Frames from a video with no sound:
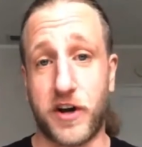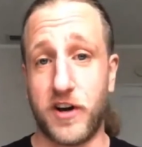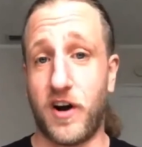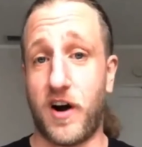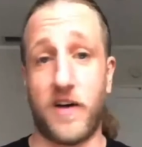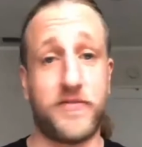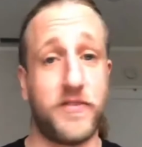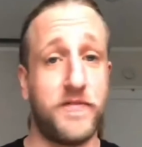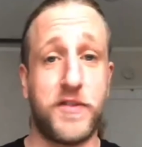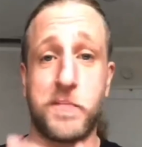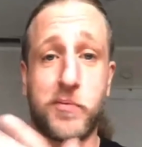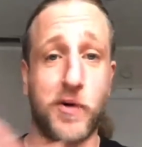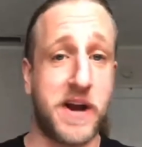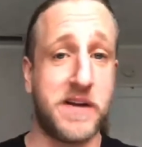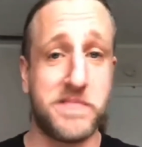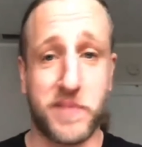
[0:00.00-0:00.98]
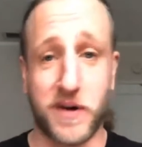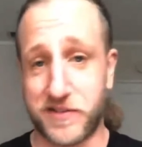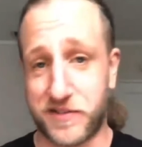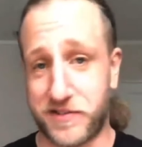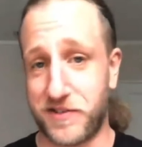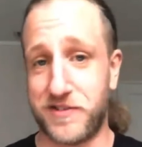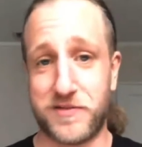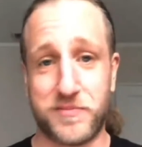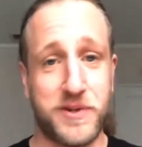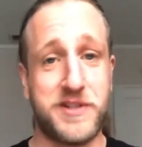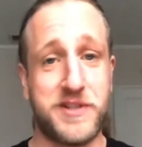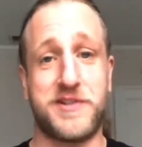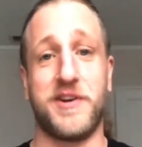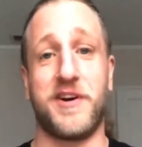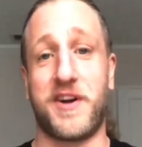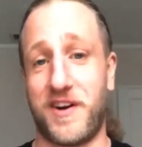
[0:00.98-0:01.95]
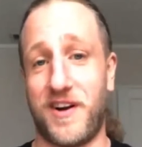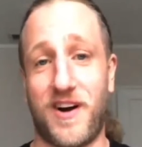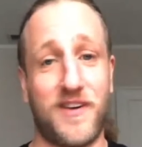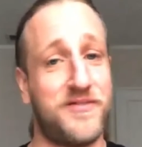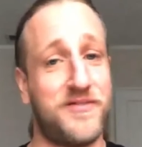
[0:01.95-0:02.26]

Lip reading: it off of the Brainbusters. We took it off